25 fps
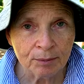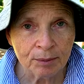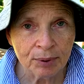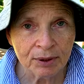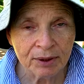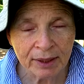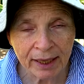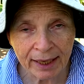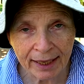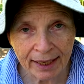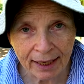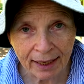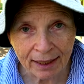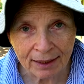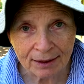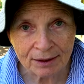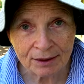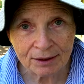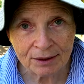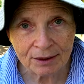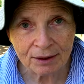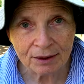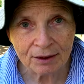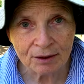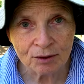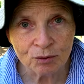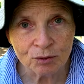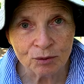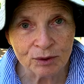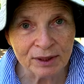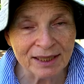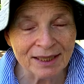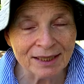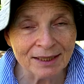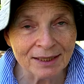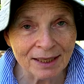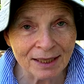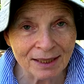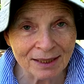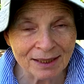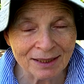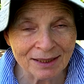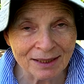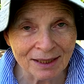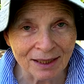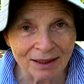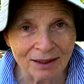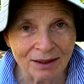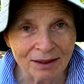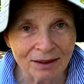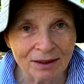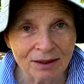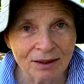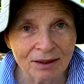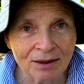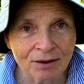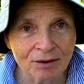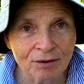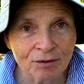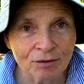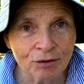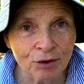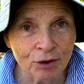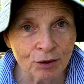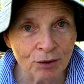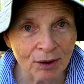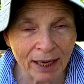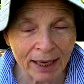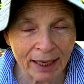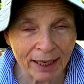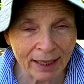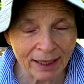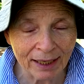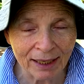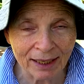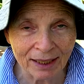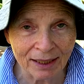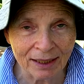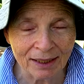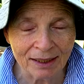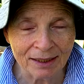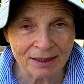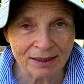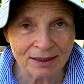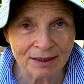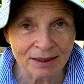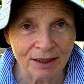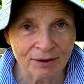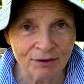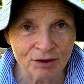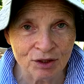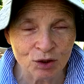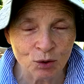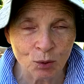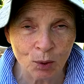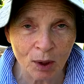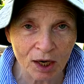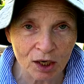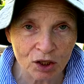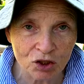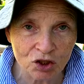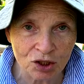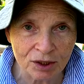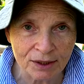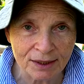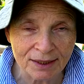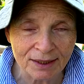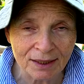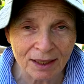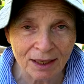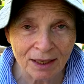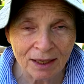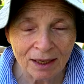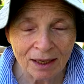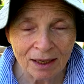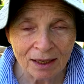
plant resistant varieties of squashes,